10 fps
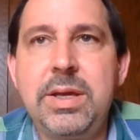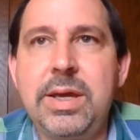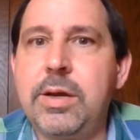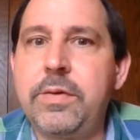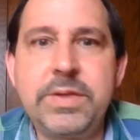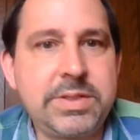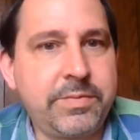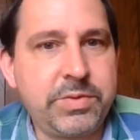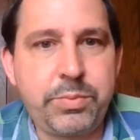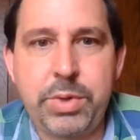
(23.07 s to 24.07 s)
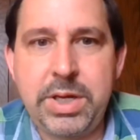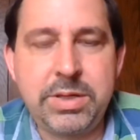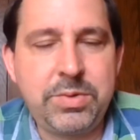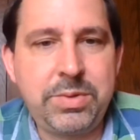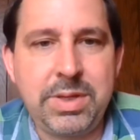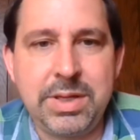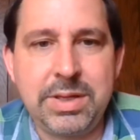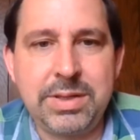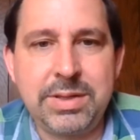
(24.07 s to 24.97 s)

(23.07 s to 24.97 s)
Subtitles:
And all this stuff was brand new then.